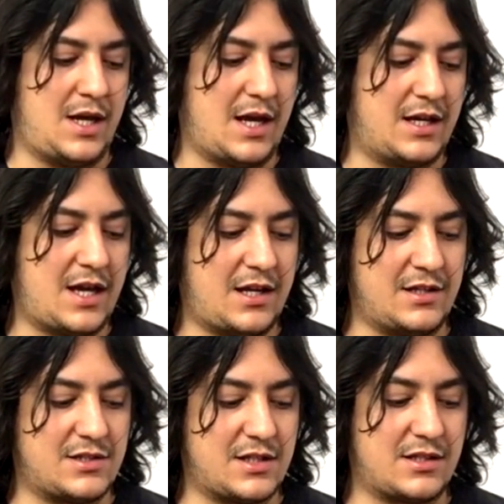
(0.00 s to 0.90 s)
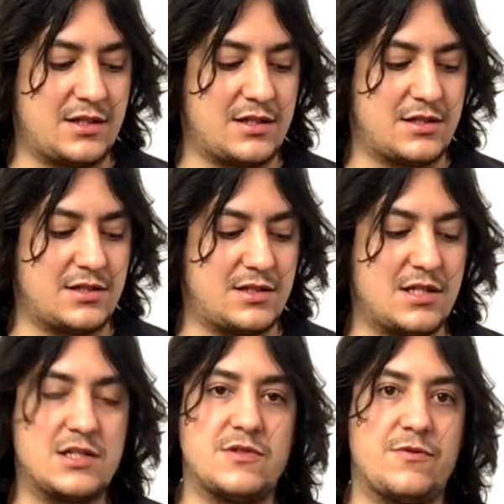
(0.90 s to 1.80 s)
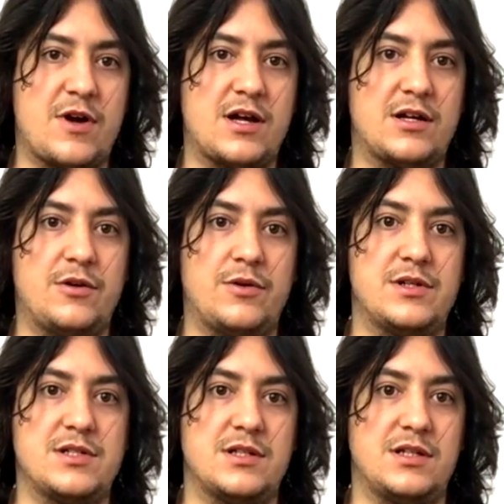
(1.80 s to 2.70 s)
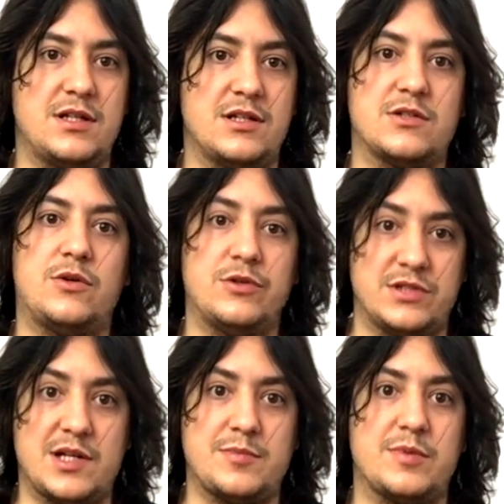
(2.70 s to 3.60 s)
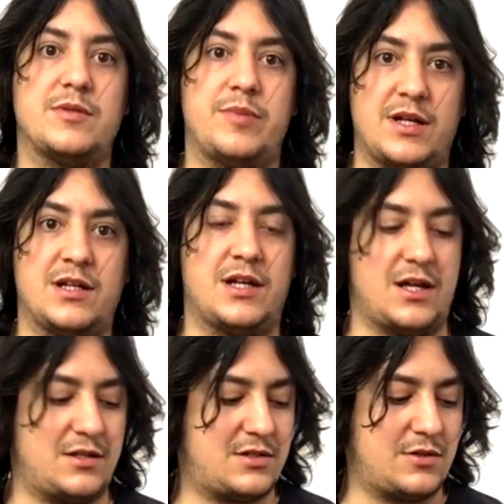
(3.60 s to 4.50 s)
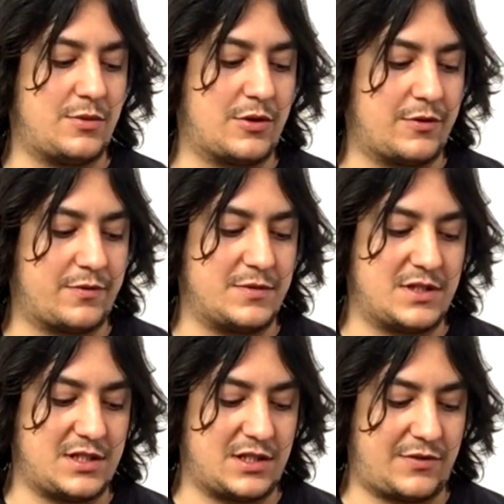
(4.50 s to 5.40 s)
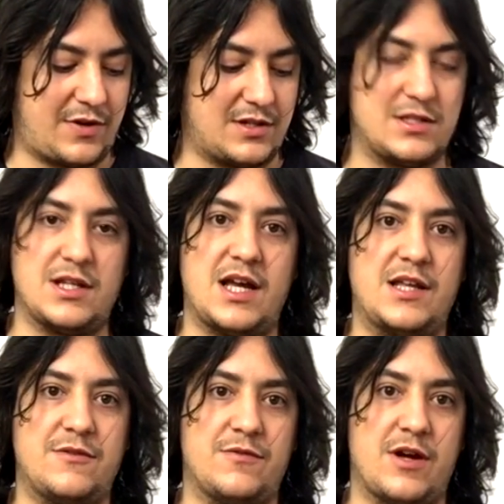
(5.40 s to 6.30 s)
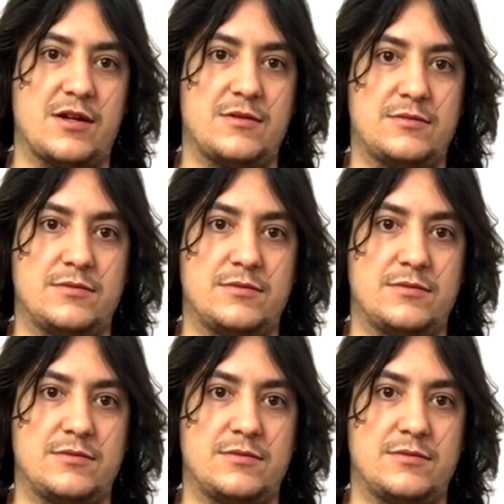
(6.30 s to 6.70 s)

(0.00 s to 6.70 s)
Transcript: Again, it's at the sixth fret going to the, it's a whole step bend again. So we're going from the sixth fret to the eighth fret.